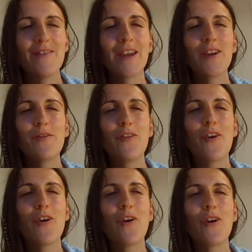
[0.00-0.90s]
Thank you
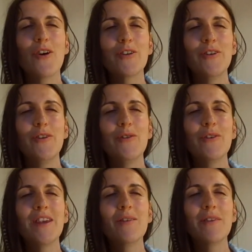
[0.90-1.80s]
for
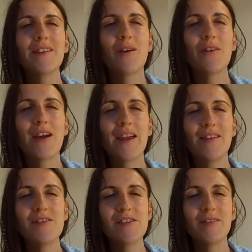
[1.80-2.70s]
tuning with our
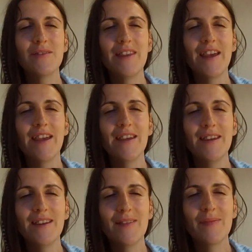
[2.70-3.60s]
energy
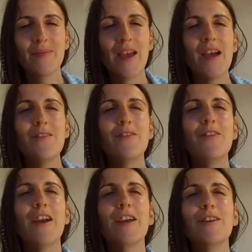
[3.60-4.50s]
today.
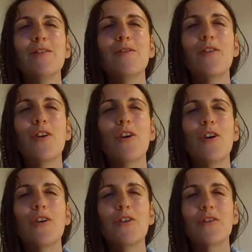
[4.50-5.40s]
Thank you
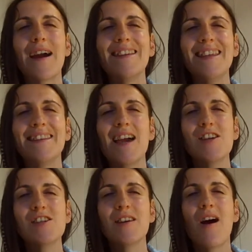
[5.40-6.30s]
for your kind
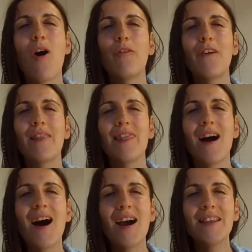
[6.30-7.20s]
intention of
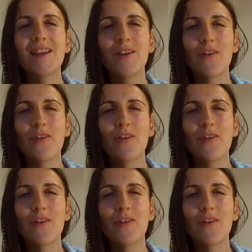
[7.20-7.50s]
aligning